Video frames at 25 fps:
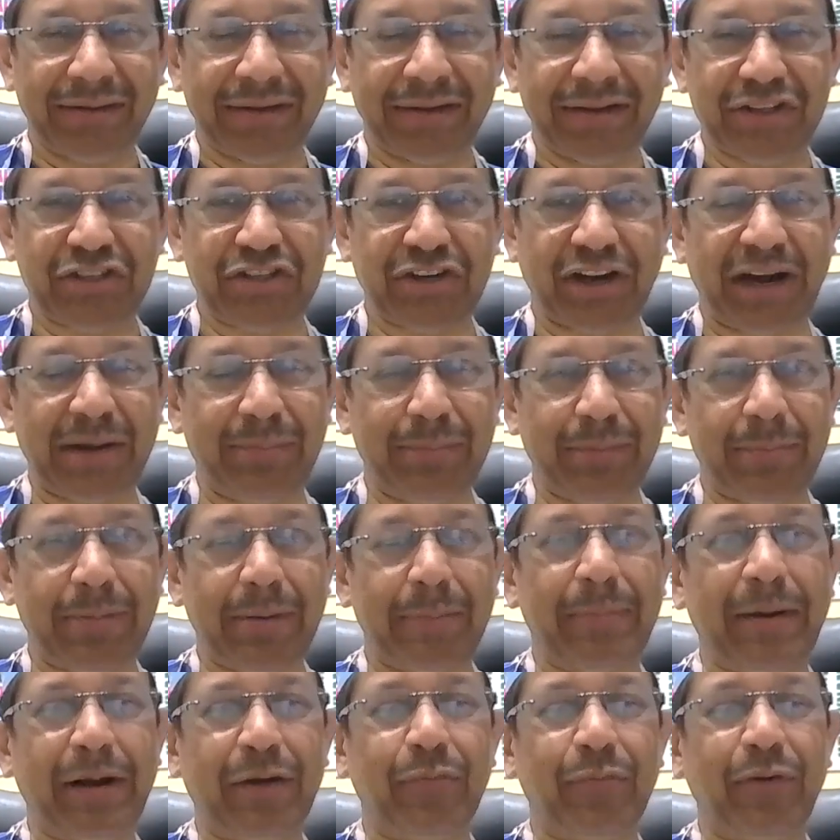A child may be
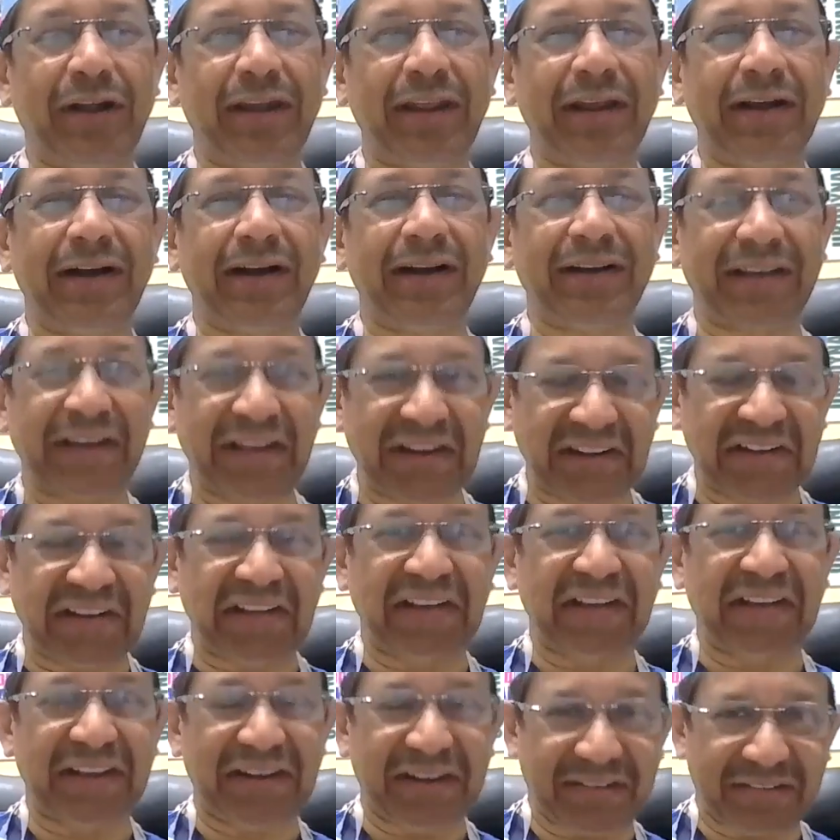bedwetting again and
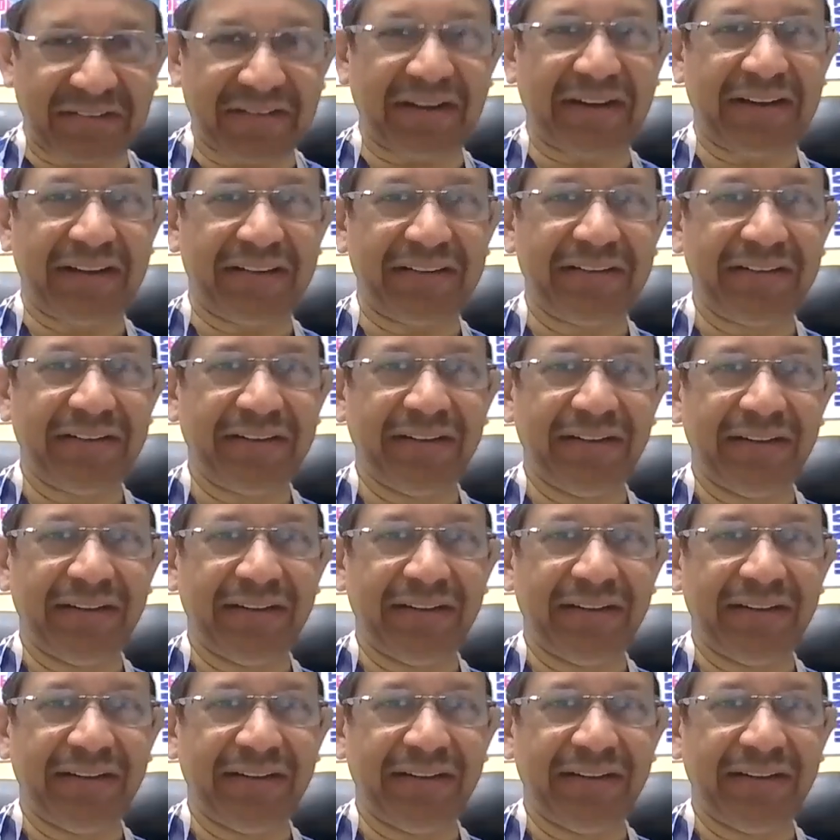again at night,